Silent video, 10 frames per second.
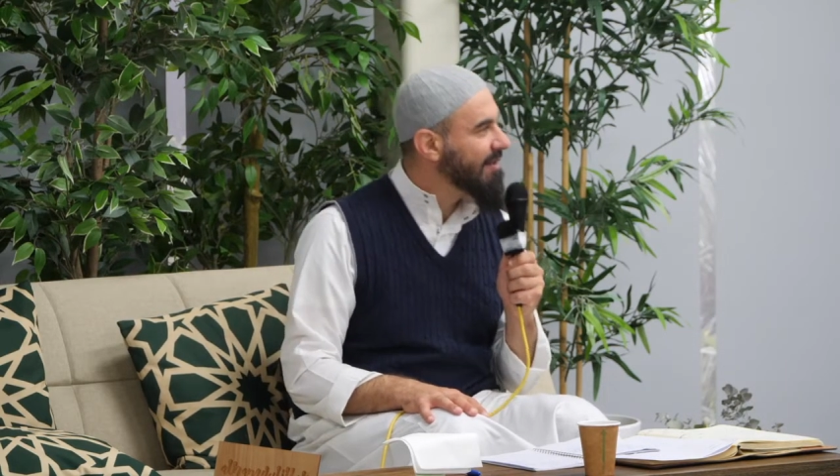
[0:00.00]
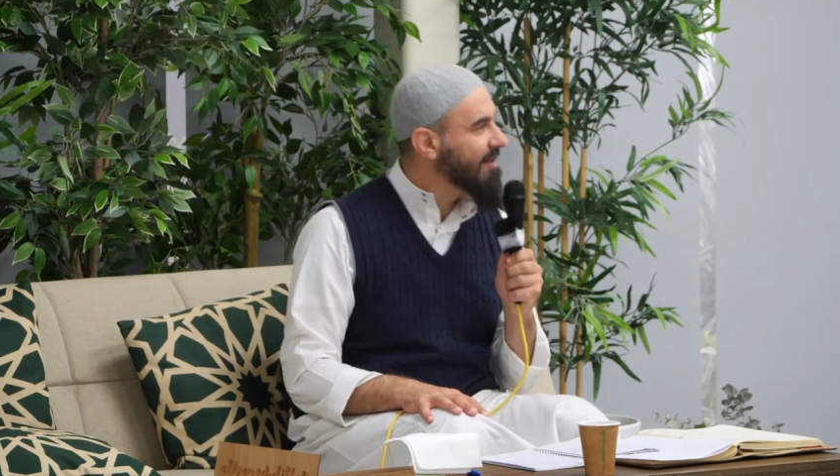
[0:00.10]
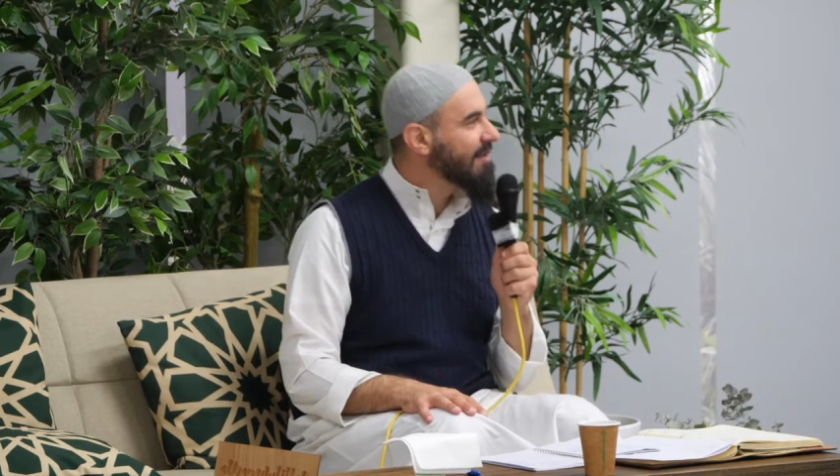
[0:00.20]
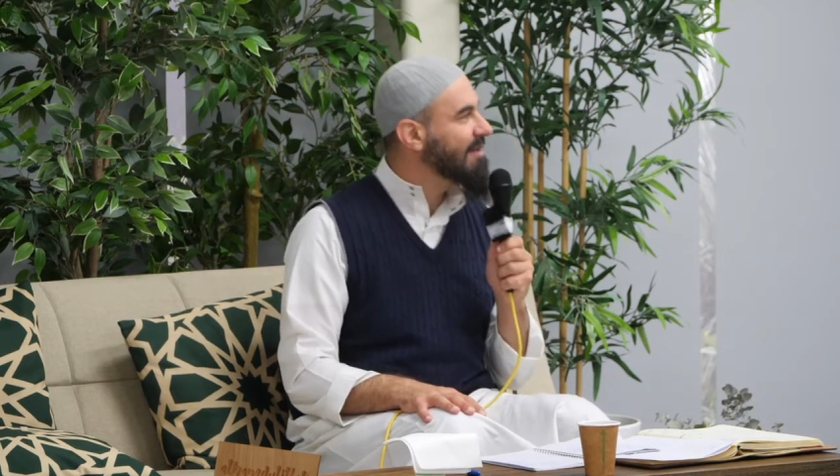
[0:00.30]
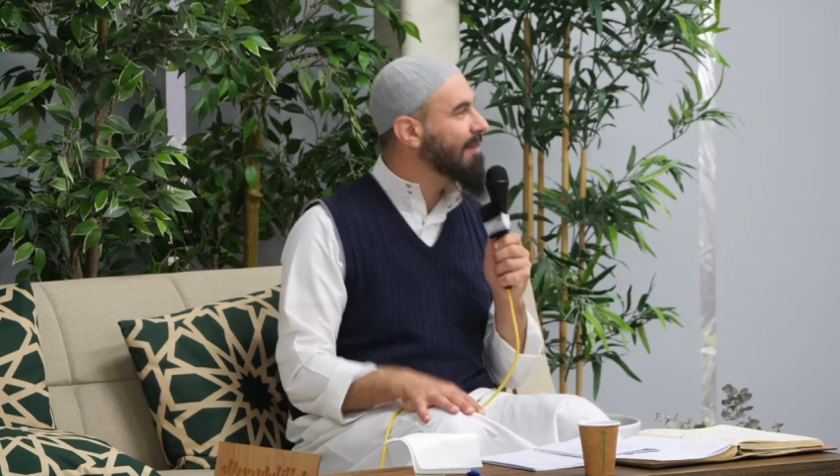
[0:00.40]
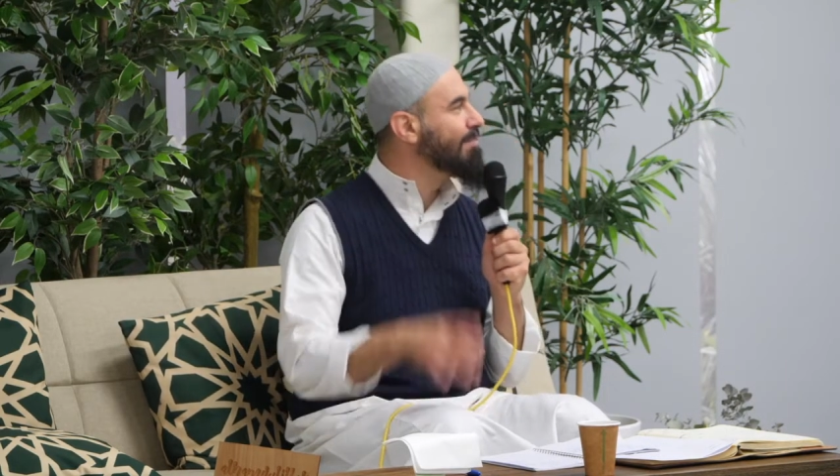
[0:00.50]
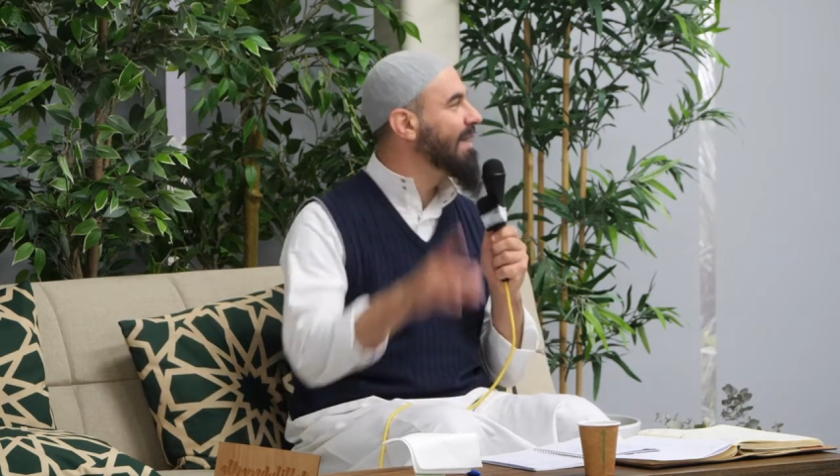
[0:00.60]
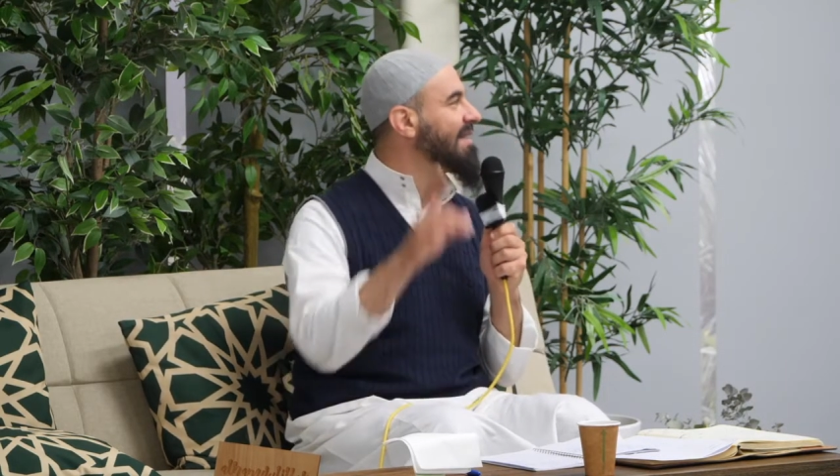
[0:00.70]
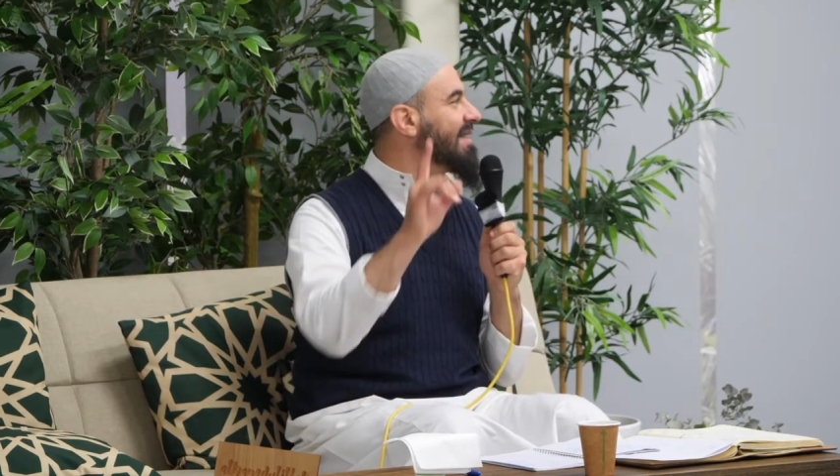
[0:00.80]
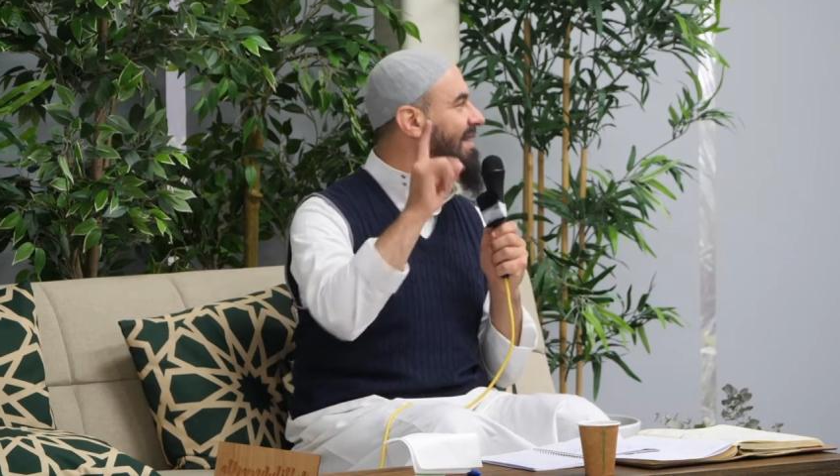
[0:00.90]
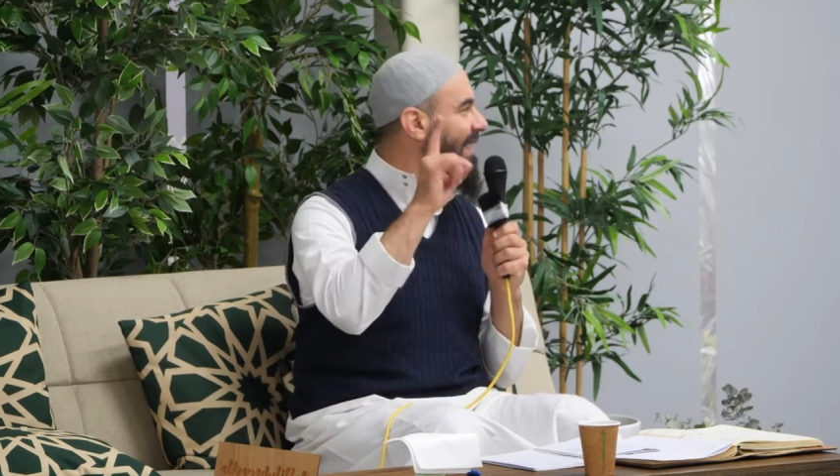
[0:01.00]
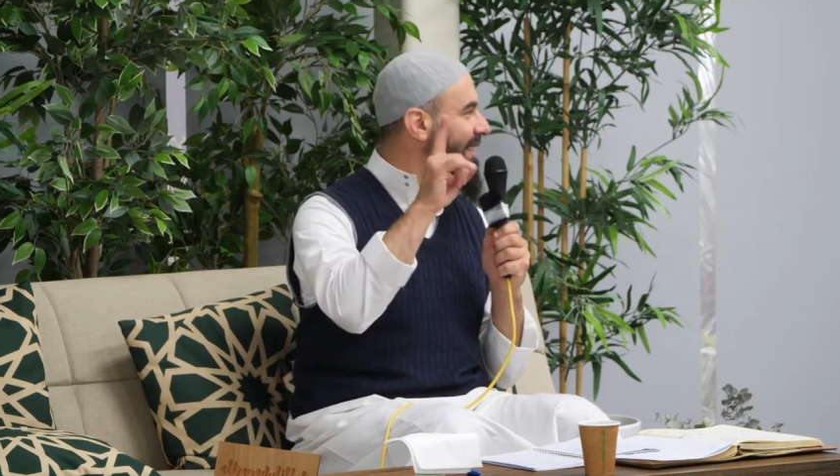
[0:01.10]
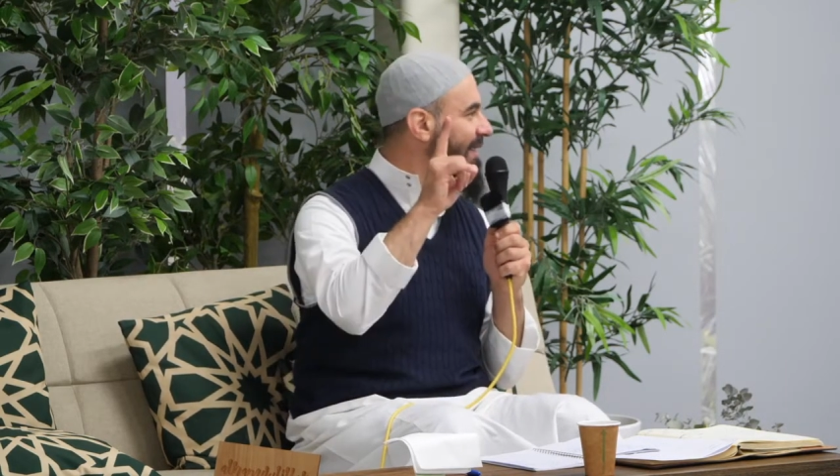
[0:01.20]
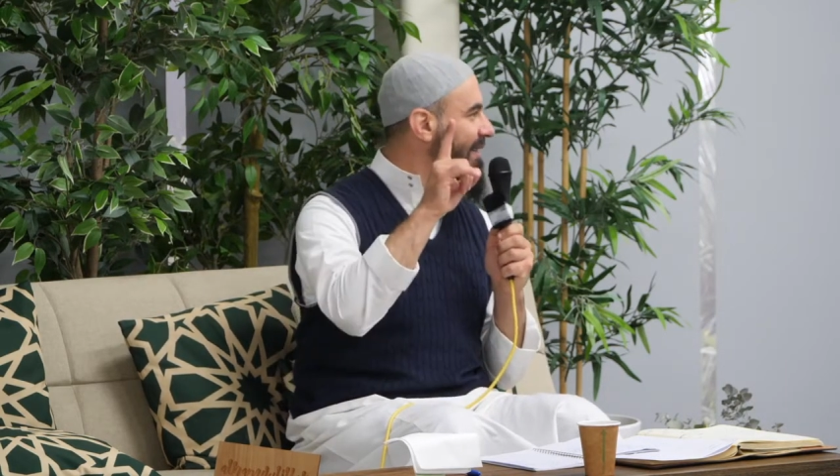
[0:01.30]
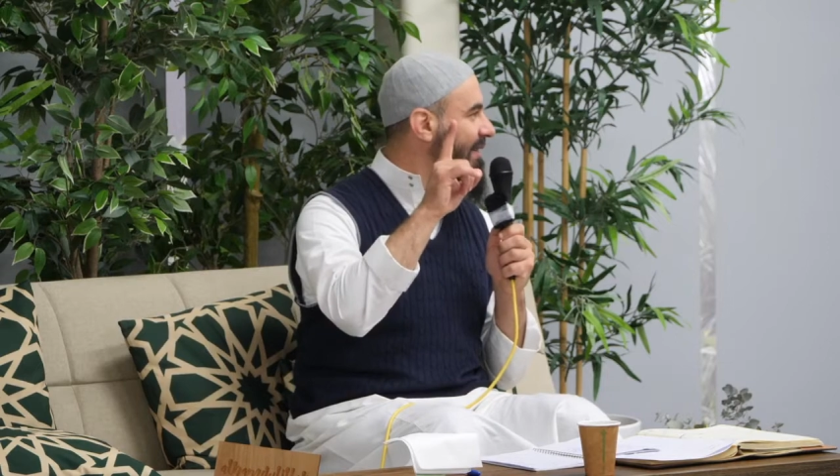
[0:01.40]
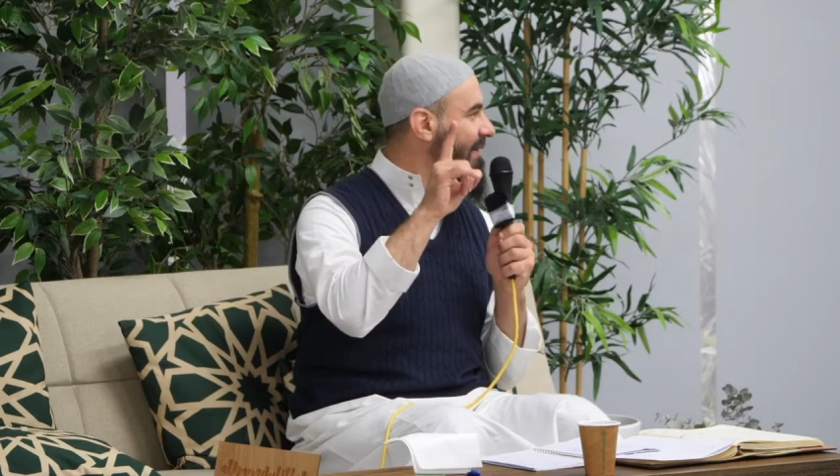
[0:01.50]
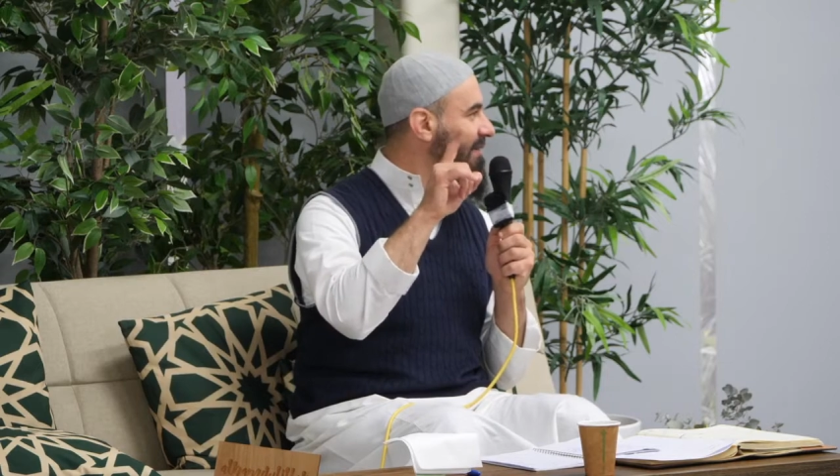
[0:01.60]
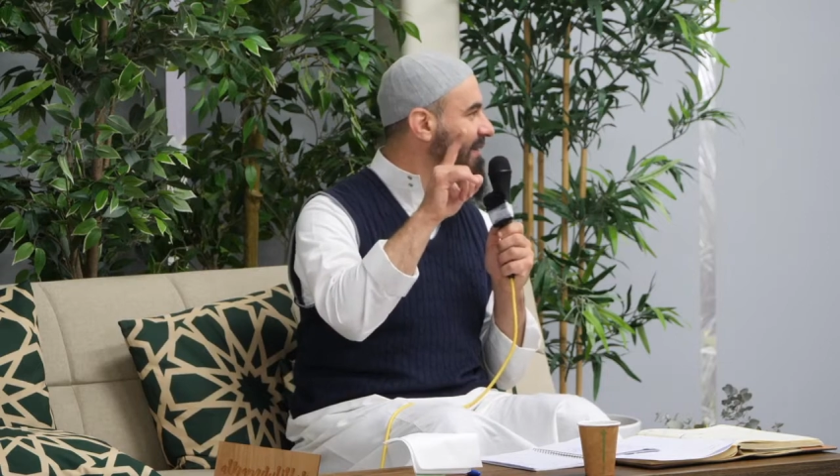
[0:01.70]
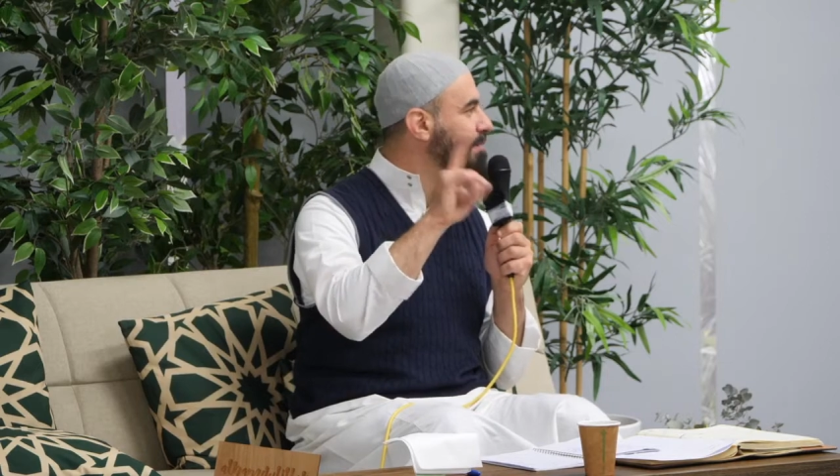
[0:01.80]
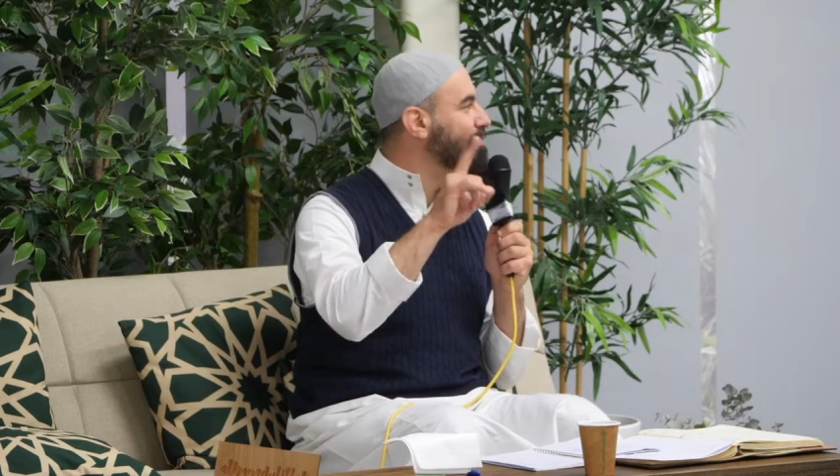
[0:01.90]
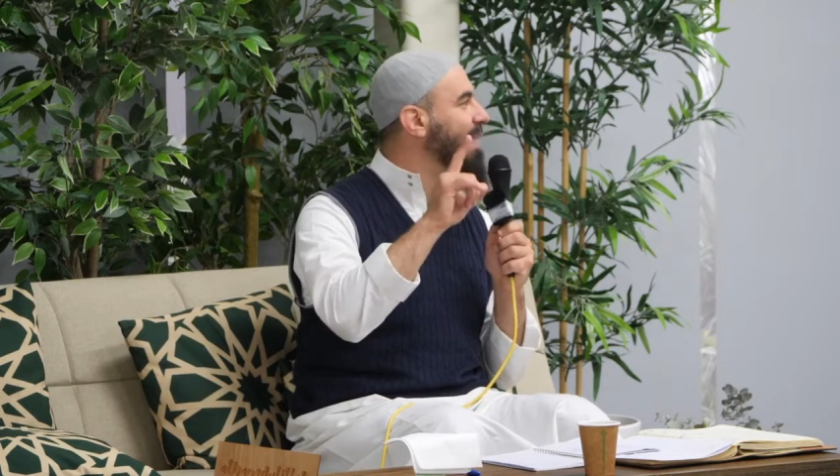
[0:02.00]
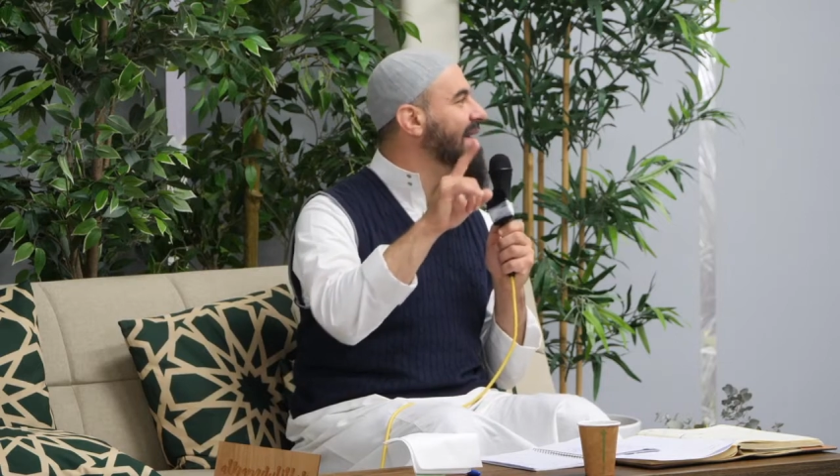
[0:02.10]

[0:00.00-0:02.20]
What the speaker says: Tabbat yada, tabban,